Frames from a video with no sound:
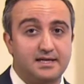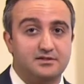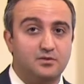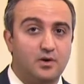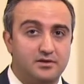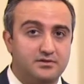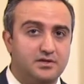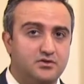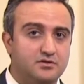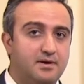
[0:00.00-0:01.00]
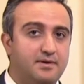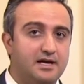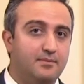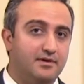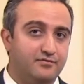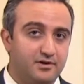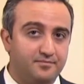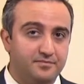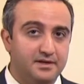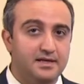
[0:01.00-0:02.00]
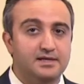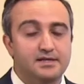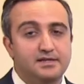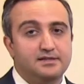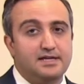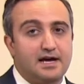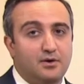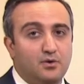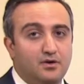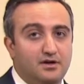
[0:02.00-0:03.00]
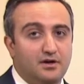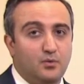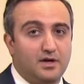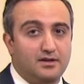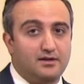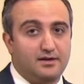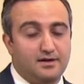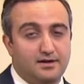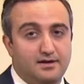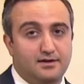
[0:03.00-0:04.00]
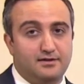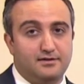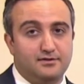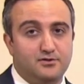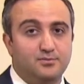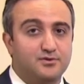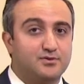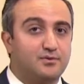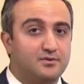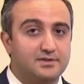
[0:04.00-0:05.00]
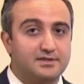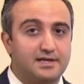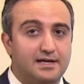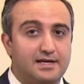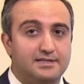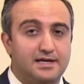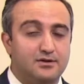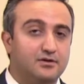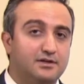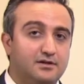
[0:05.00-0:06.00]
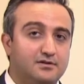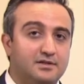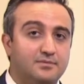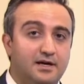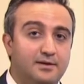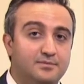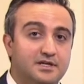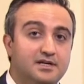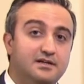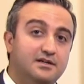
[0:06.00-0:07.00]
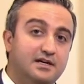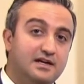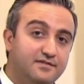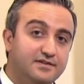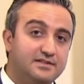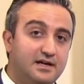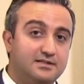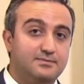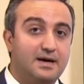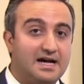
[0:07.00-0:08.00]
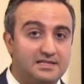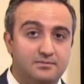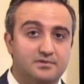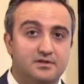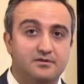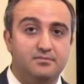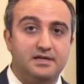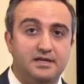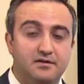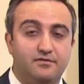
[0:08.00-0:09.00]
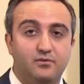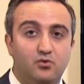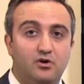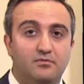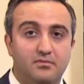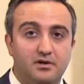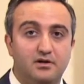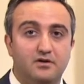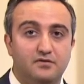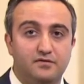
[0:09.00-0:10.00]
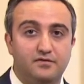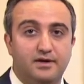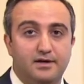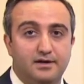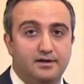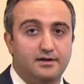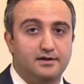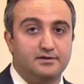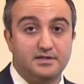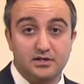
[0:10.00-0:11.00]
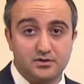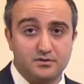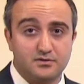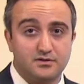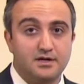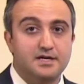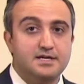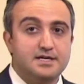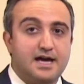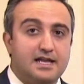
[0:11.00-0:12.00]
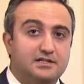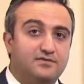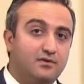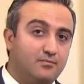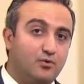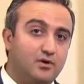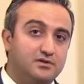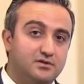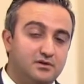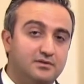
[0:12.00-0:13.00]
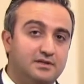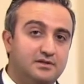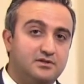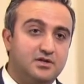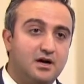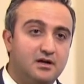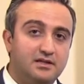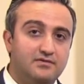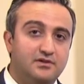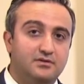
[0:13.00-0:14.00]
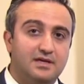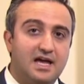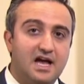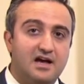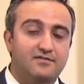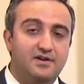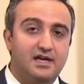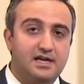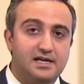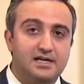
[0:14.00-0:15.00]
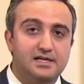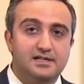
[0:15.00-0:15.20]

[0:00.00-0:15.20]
as to where the seizures may be coming from. Now, with uh, sclerosis, like I said earlier, sometimes infantile spasms could be a form of uh, seizures. And it's very important to know that in a child, even though they have a,